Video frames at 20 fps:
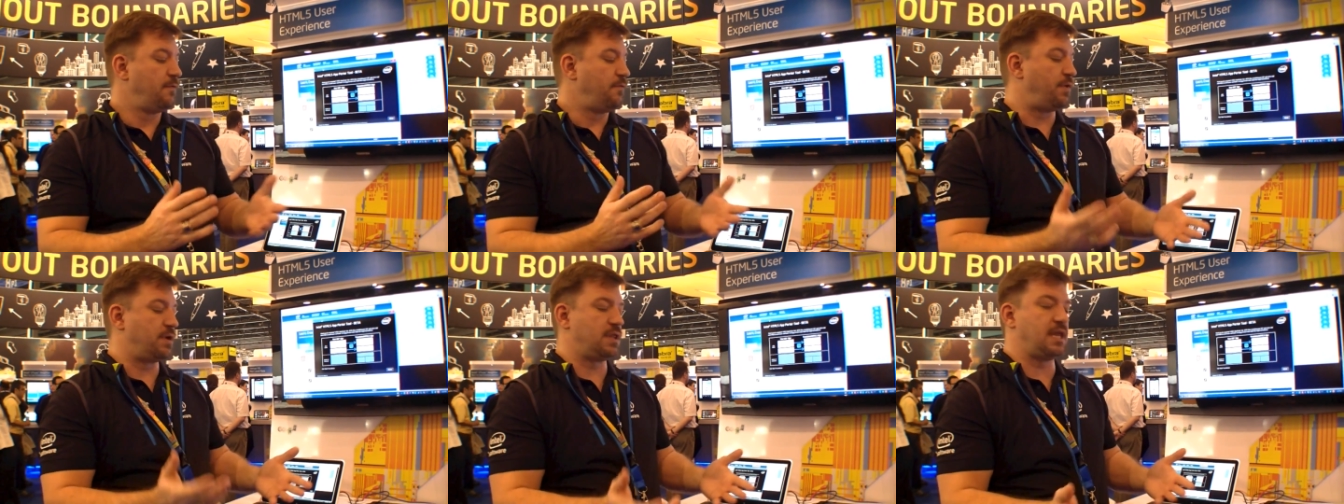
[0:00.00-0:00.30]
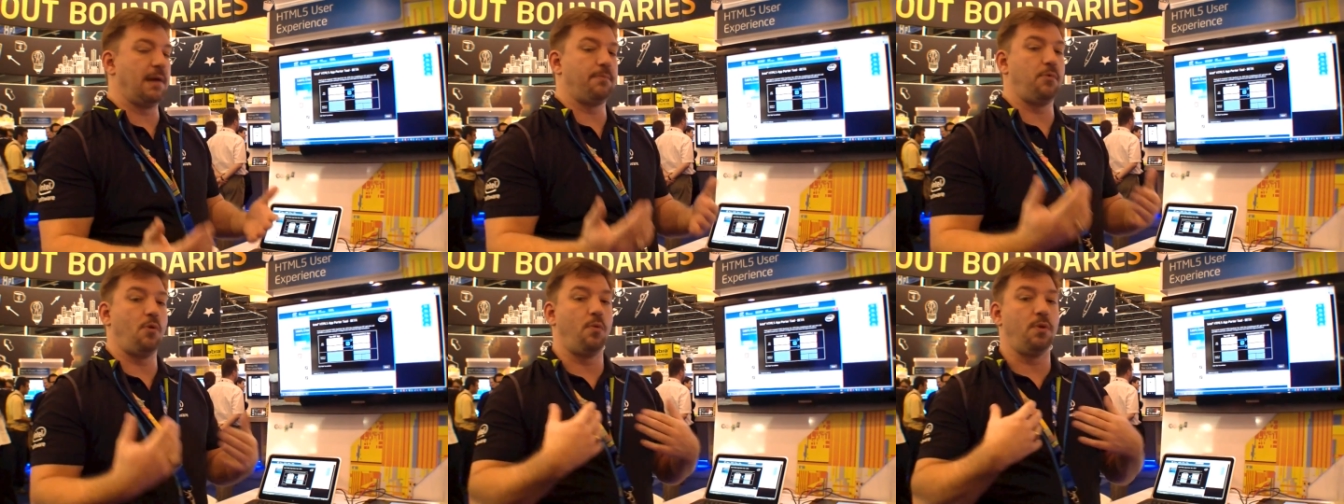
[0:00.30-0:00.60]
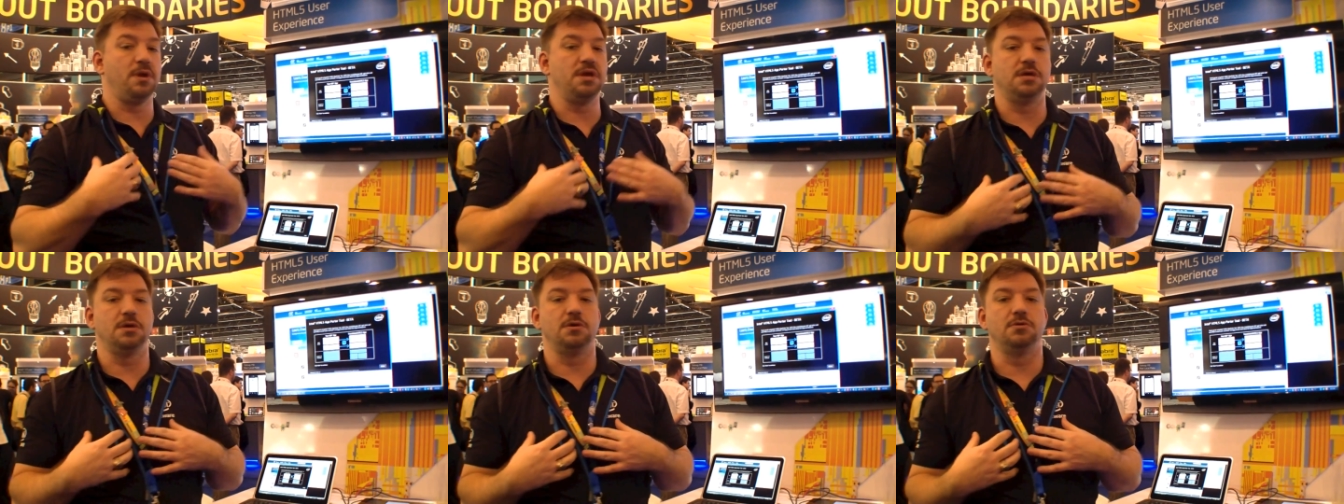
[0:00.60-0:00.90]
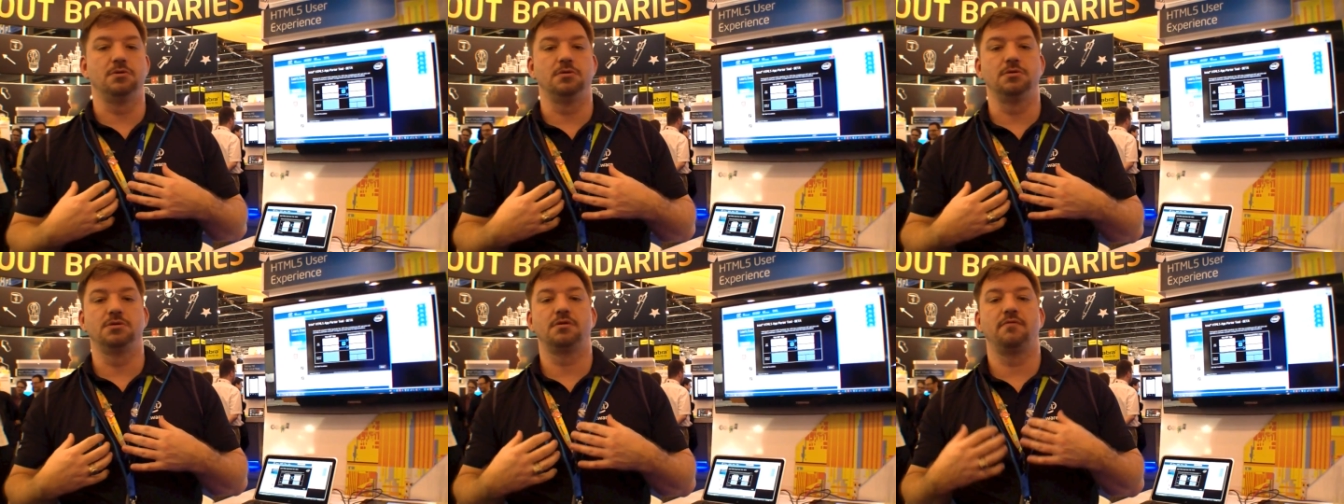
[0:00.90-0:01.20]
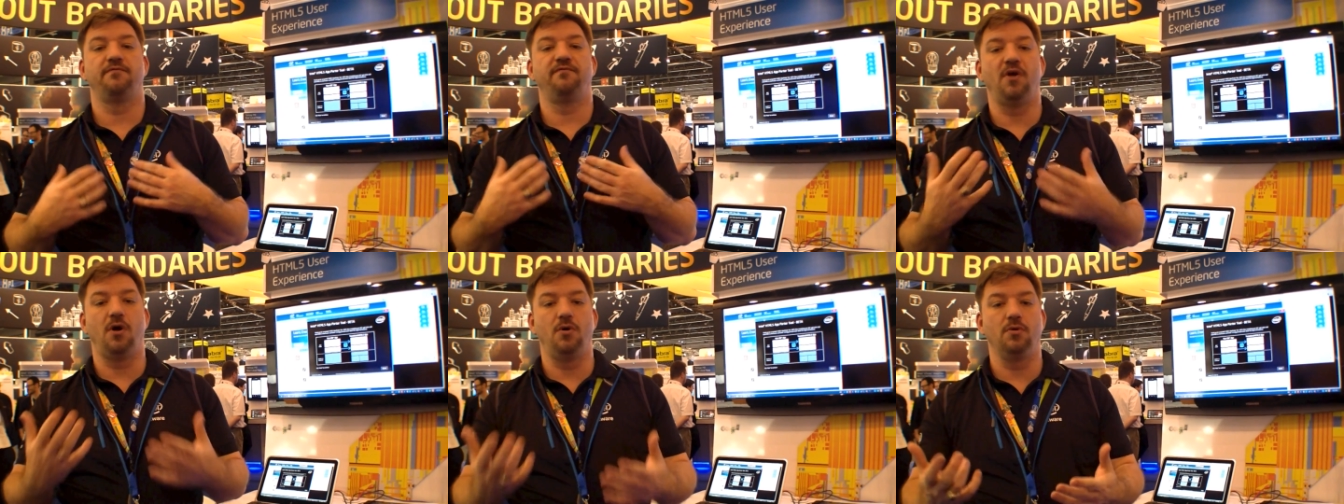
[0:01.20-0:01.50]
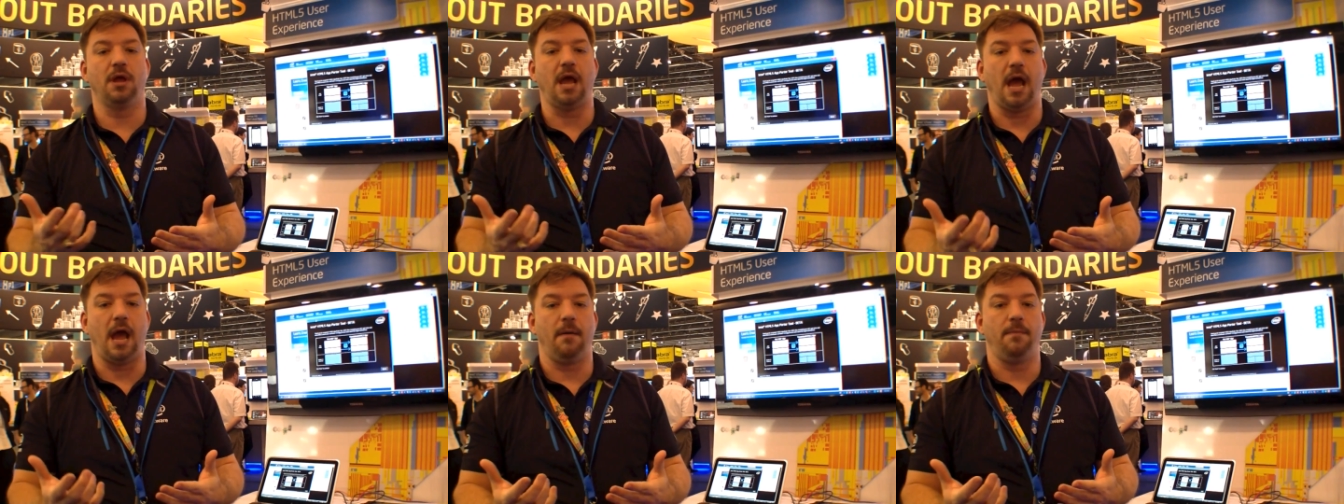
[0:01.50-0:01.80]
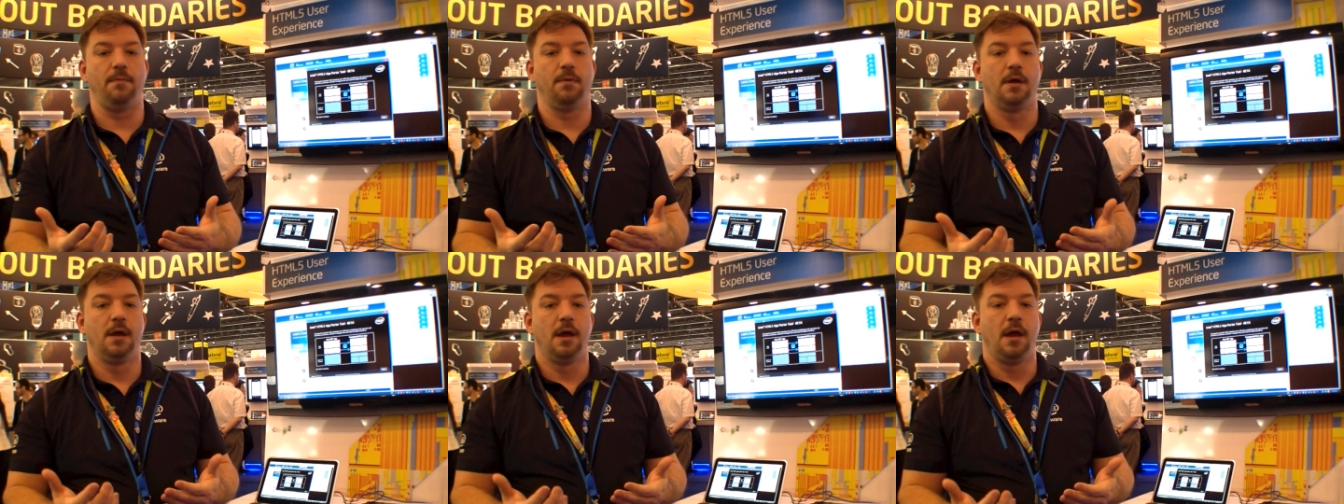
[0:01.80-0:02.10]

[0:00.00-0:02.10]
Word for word: For example, we use PhoneGap,